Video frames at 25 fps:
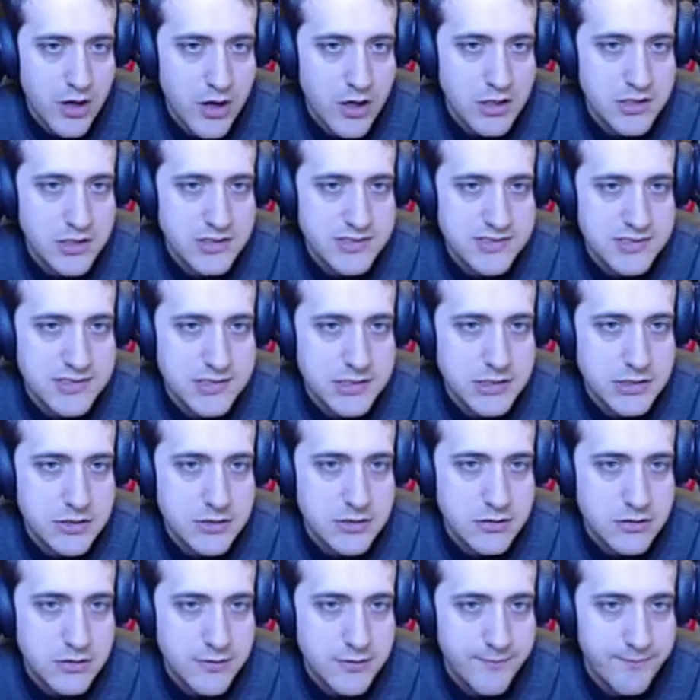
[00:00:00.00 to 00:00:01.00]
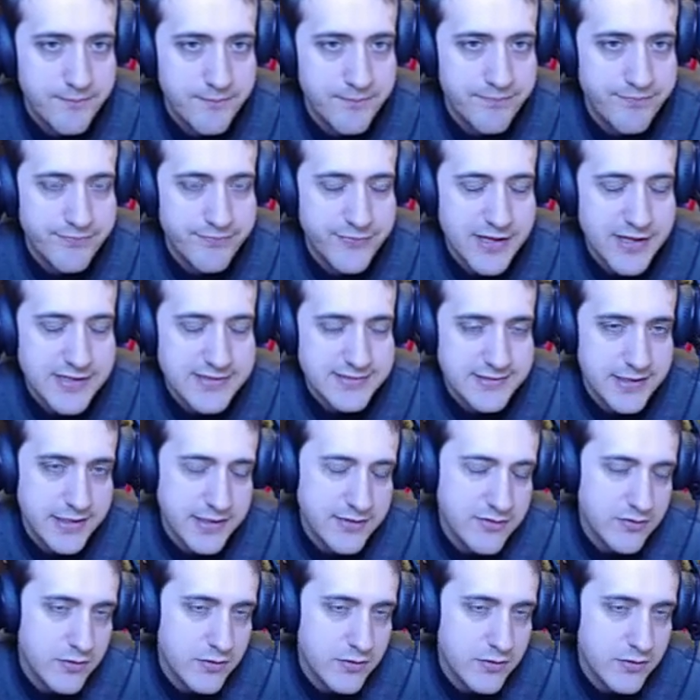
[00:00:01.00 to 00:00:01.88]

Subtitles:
ox. It's like,